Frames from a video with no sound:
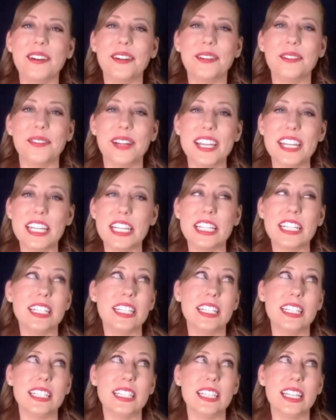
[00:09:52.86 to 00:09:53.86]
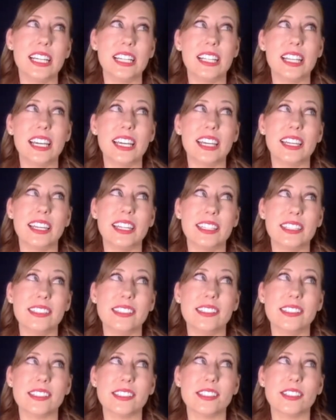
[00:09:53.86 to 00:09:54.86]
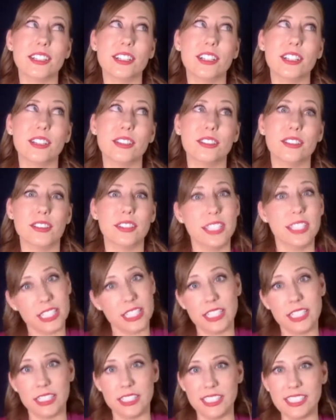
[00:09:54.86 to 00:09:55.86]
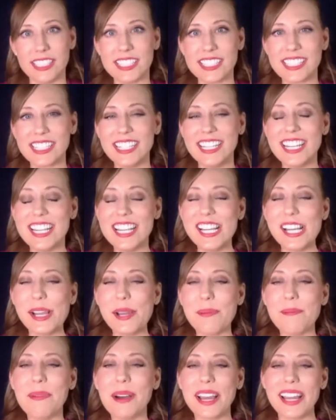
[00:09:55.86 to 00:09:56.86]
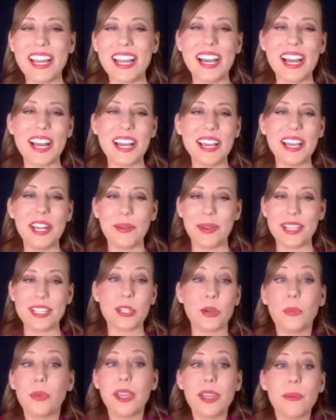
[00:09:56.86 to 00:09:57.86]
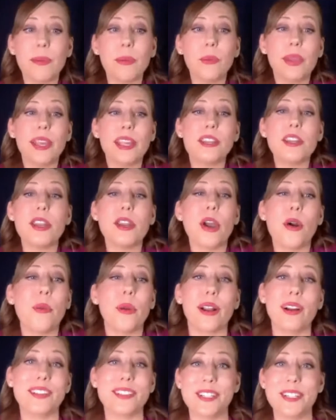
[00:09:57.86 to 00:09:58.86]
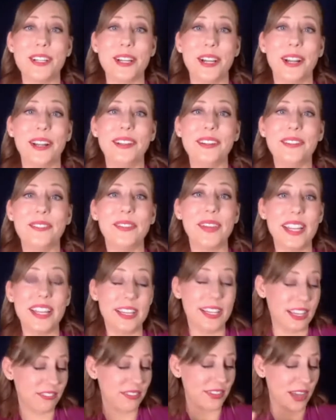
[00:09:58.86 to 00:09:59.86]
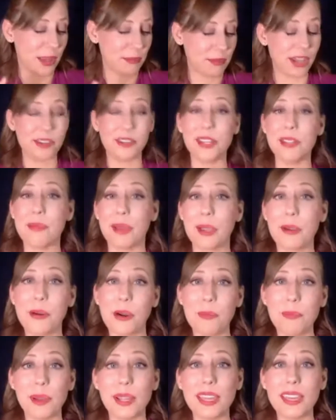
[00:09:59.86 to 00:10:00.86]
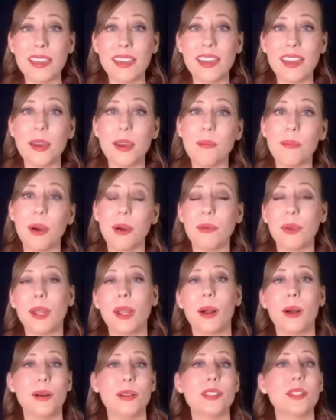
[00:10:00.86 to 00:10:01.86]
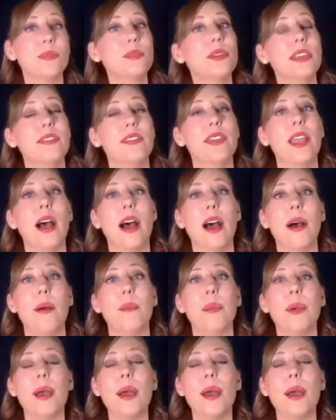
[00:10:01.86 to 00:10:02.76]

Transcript: rent here in LA is ridiculous. But anyway, so we had nowhere else to turn. We had given up not only my corporate gig, but we had also given up